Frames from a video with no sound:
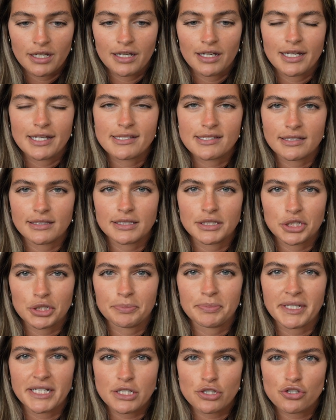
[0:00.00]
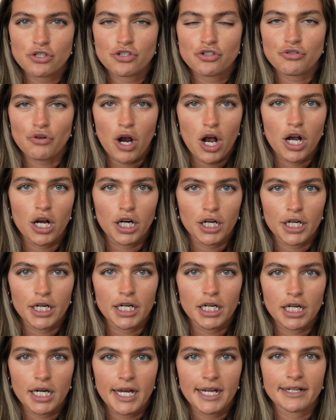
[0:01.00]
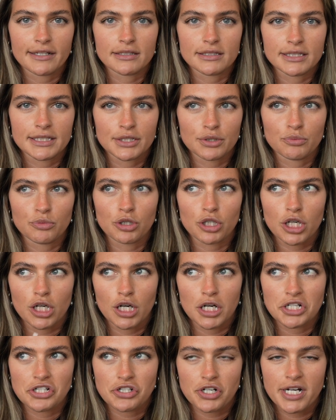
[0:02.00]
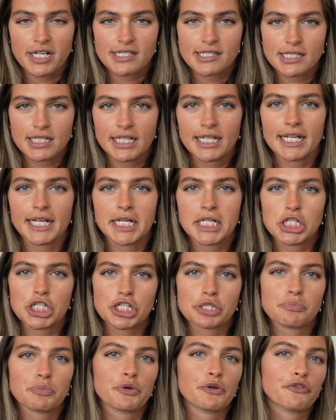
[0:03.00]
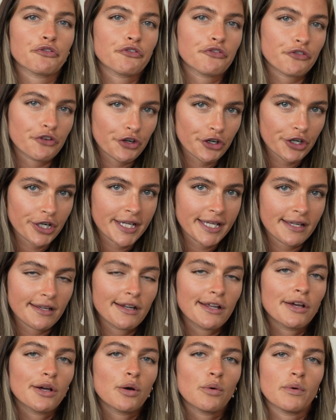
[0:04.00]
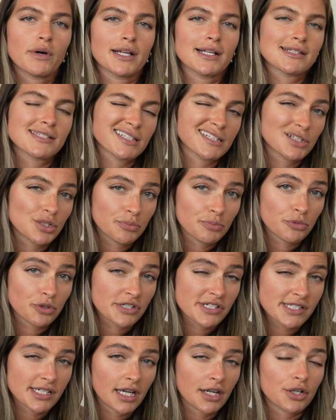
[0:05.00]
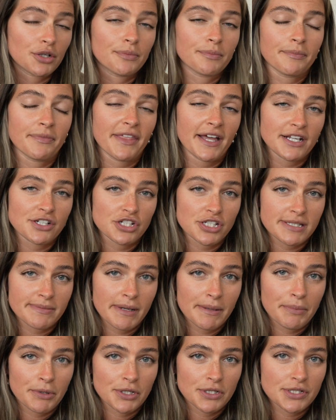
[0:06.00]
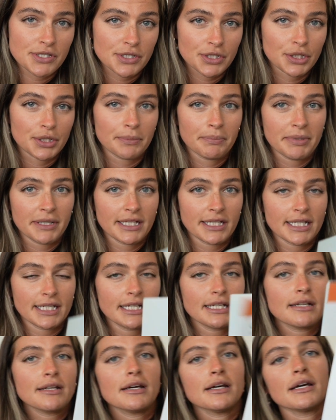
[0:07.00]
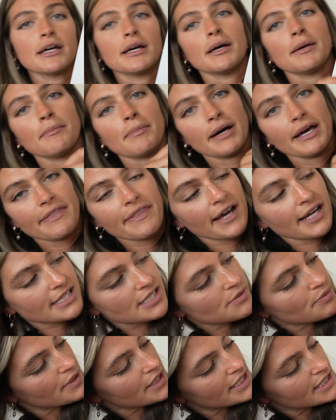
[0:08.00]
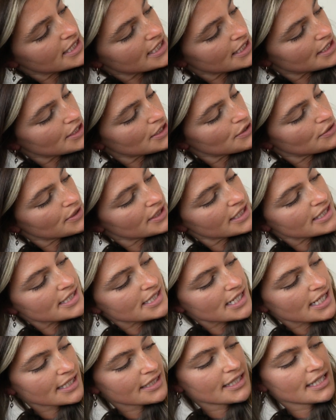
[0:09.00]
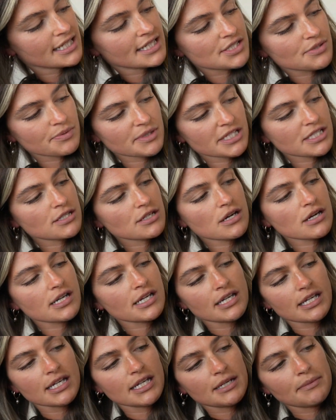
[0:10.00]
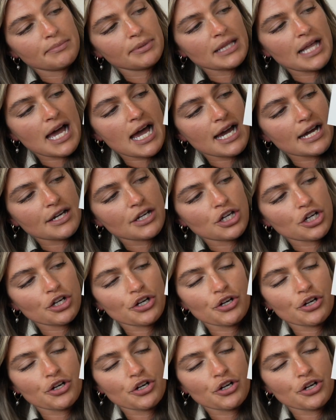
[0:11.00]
is a little bit stronger and a little more contrasty, and I just prefer it when it's a little more subtle. That's just my personal opinion, but that's what I did notice. And then it's restocking in black,